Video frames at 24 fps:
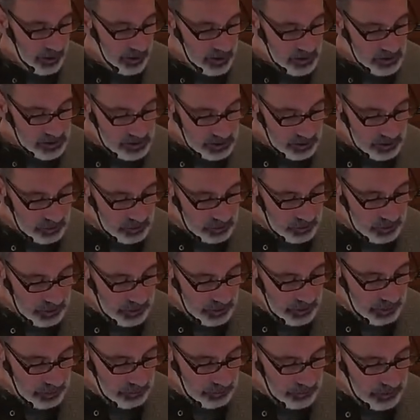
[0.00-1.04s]
So,
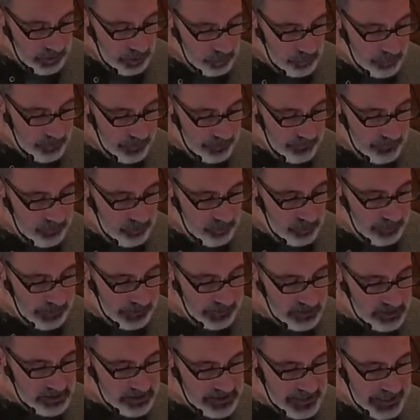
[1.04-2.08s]
um, "Go therefore and make
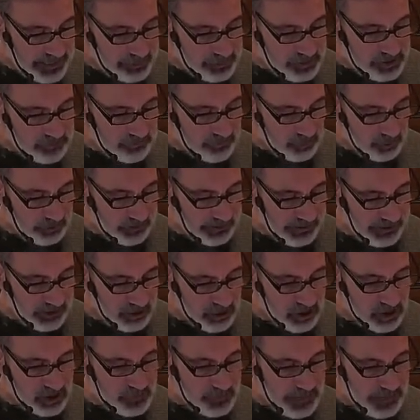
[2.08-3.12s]
disciples of all nations,